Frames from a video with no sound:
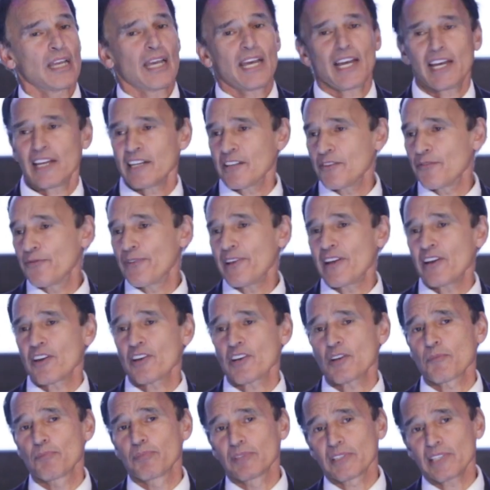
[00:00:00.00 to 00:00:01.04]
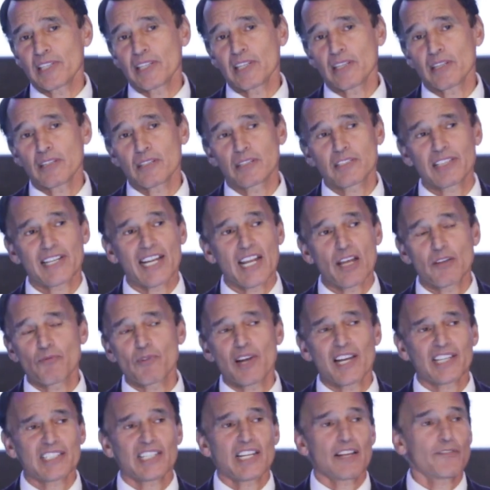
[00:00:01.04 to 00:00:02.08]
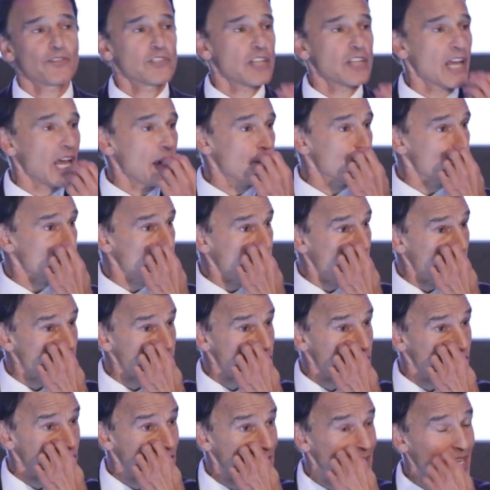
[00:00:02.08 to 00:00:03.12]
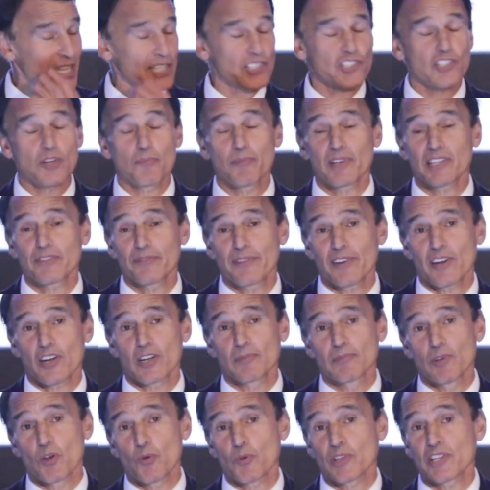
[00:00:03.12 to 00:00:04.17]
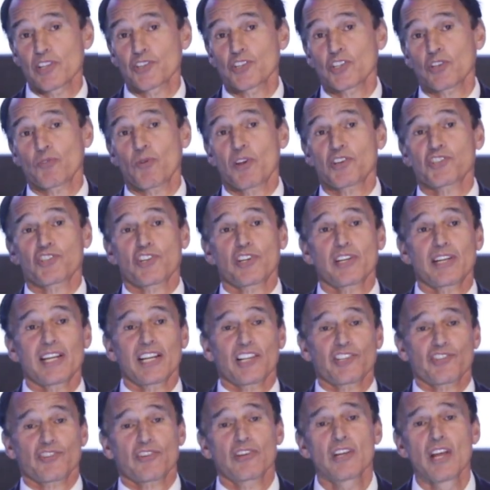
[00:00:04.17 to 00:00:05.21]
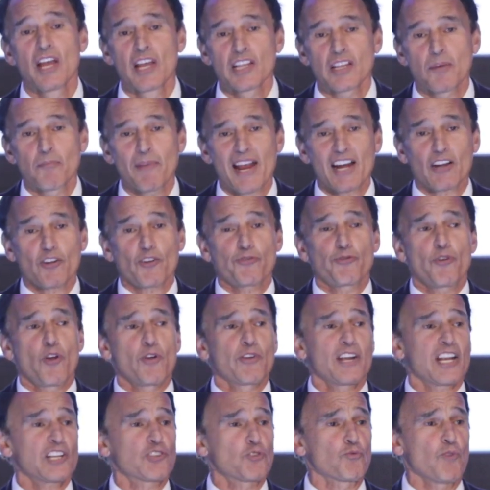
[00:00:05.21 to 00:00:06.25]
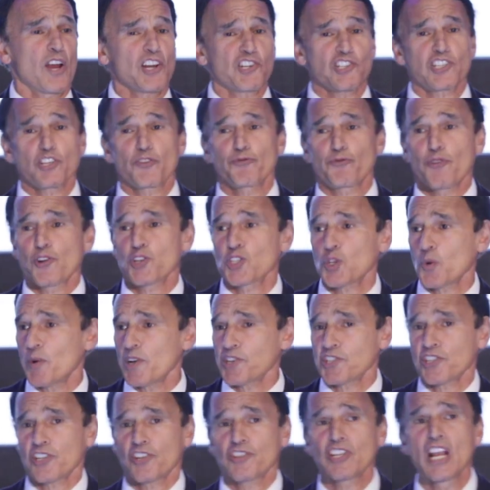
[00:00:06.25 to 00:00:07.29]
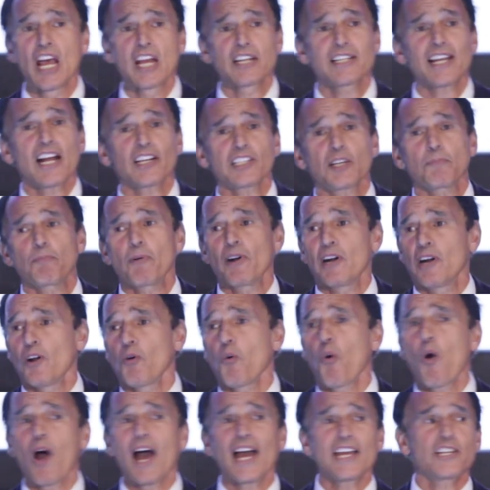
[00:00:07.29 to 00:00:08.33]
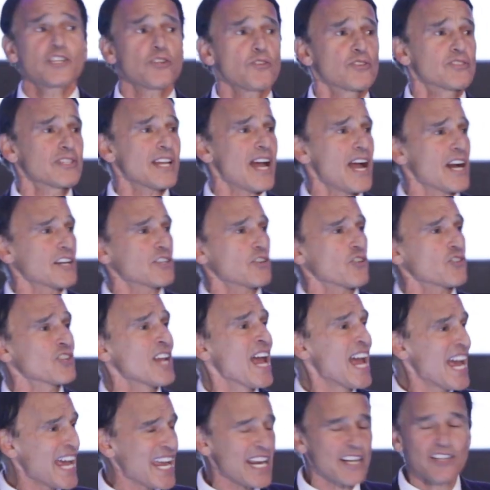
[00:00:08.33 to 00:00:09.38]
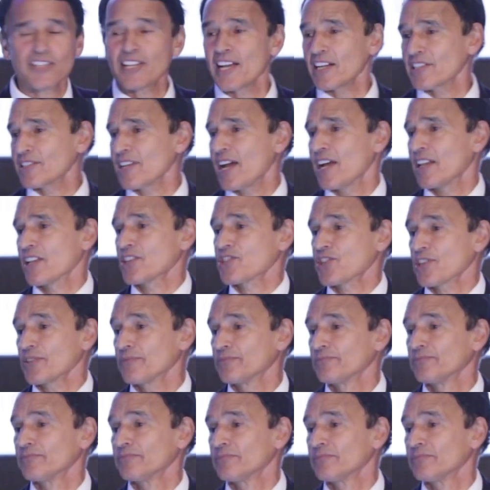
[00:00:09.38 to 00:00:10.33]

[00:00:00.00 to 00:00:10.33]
And invariably, today we're not going to have time for question and answer, but invariably when there's question and answer, the microphone gets rushed. The first question is, Dr. Pearl, why do doctors hate technology?